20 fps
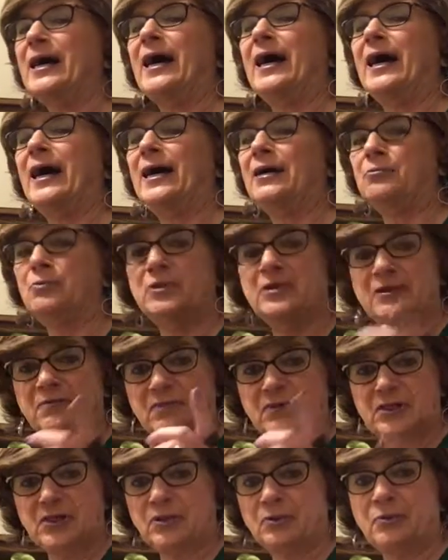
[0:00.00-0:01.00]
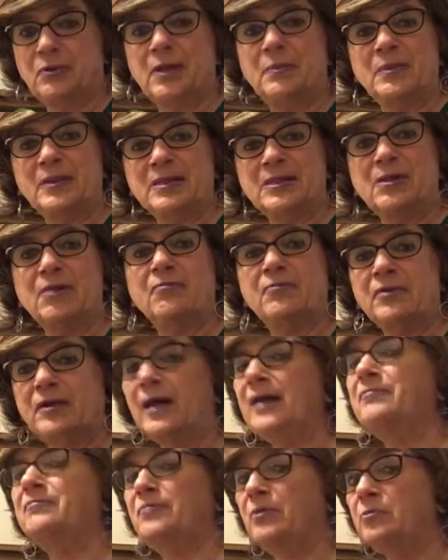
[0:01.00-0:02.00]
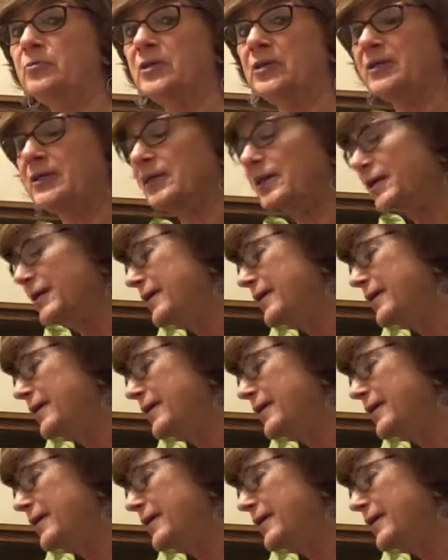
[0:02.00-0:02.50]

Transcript: I wouldn't even sit through that myself when I filmed it.